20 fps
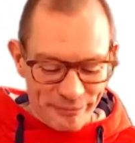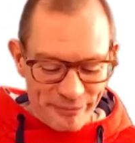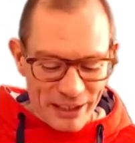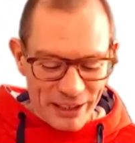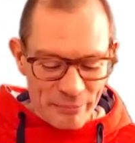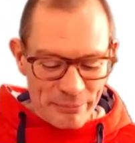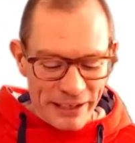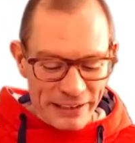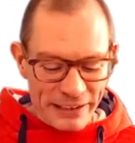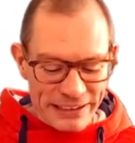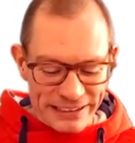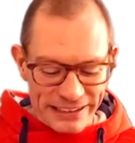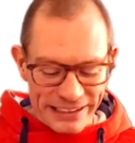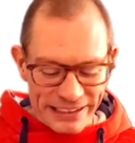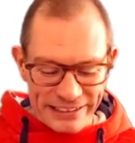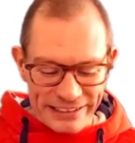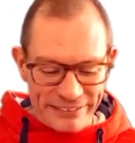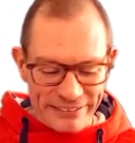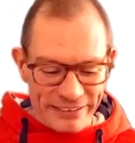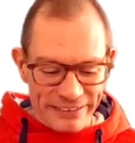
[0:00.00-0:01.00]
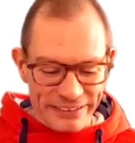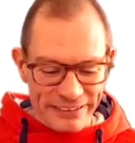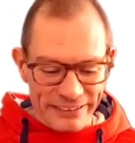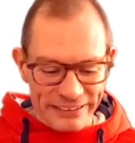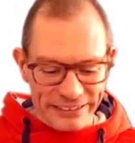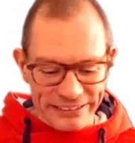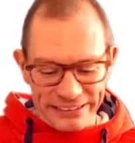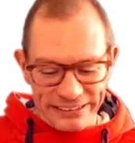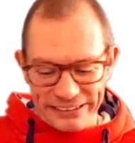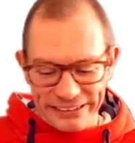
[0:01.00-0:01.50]
But
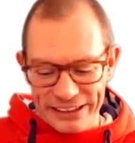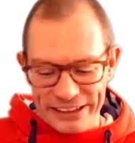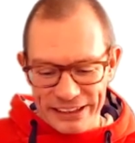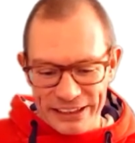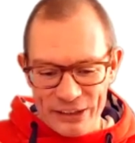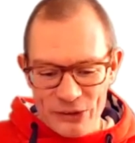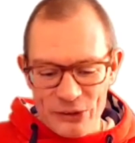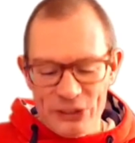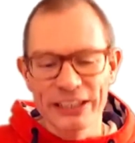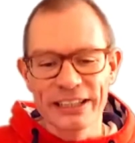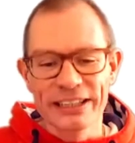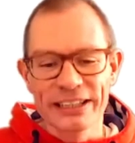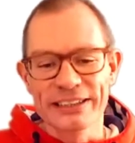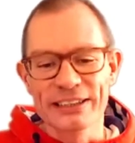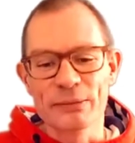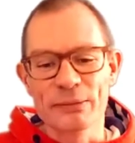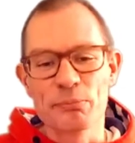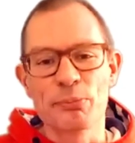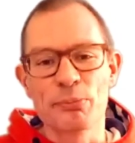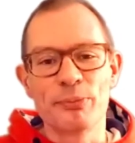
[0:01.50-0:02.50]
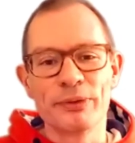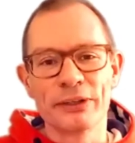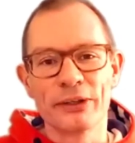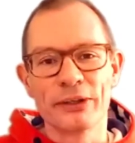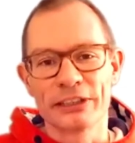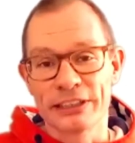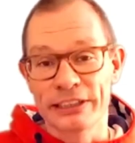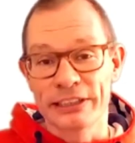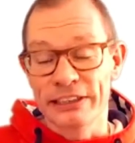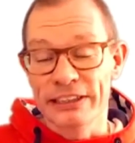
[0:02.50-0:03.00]
using it is,
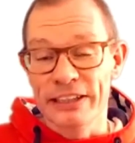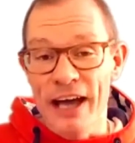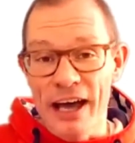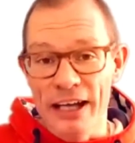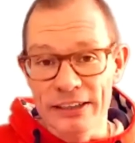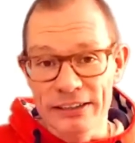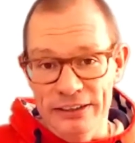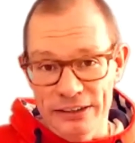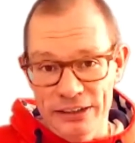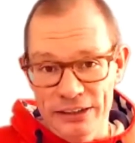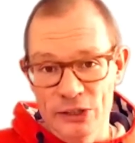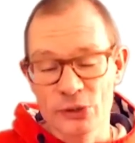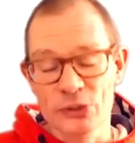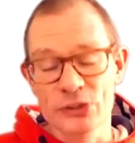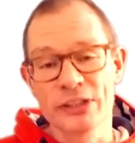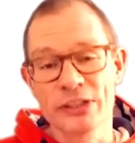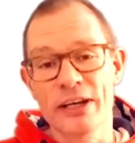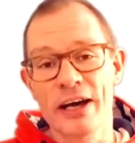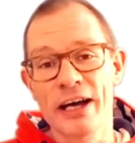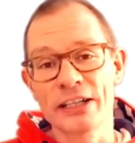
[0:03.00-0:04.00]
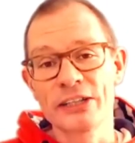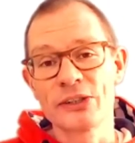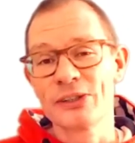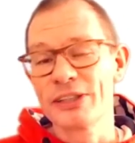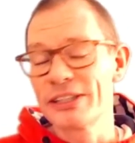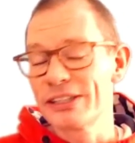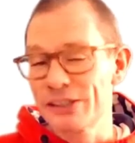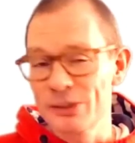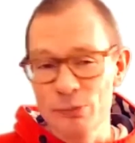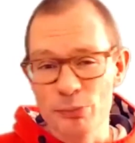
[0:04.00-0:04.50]
start using ArcUnit
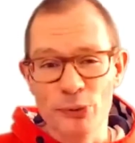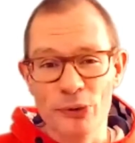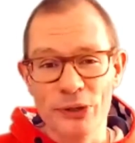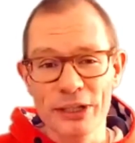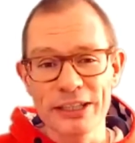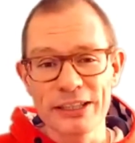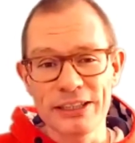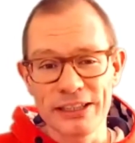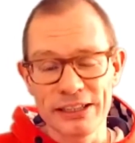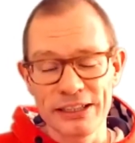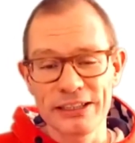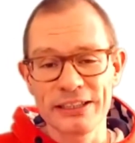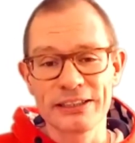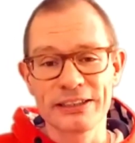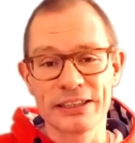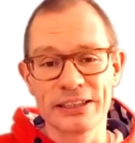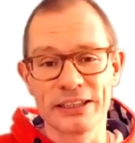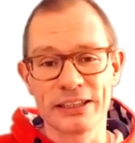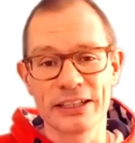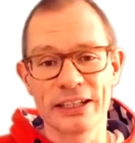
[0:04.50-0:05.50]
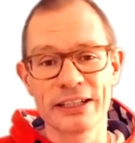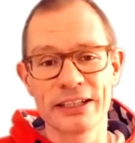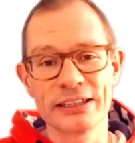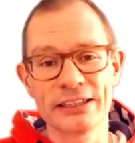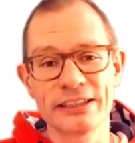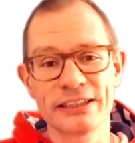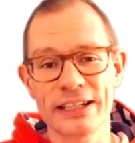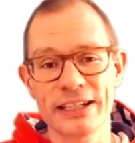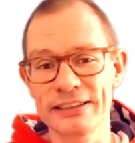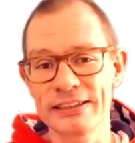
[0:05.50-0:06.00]
is pretty easy, and it
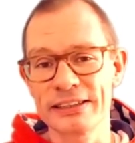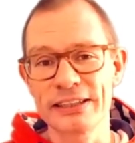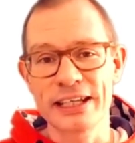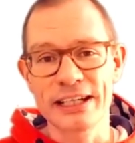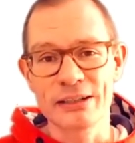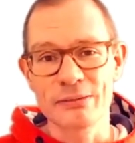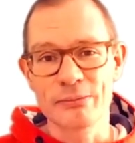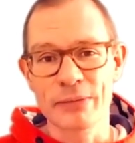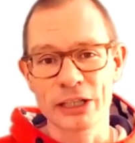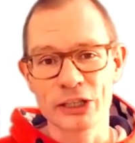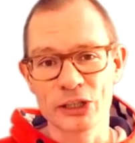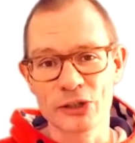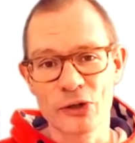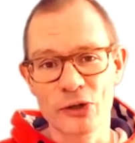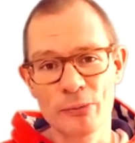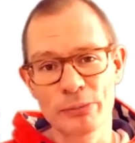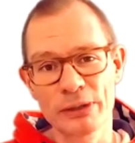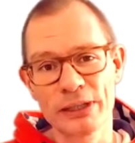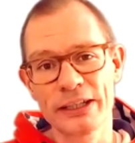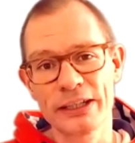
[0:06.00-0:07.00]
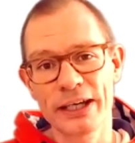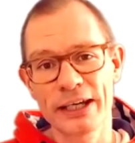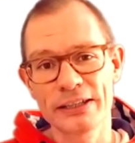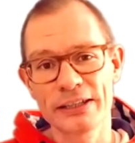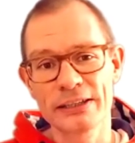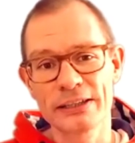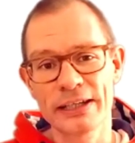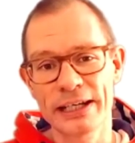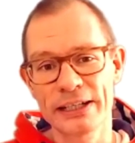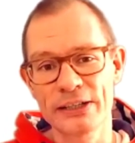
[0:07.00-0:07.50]
doesn't get much
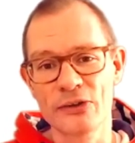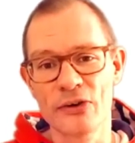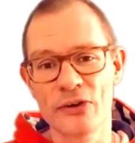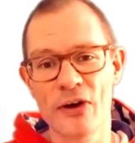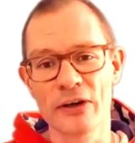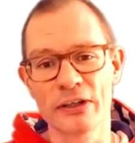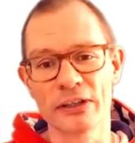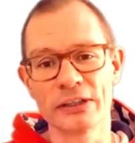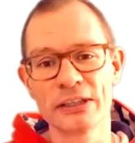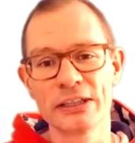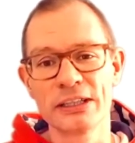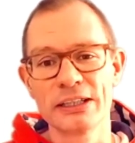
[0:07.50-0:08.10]
complicated later on.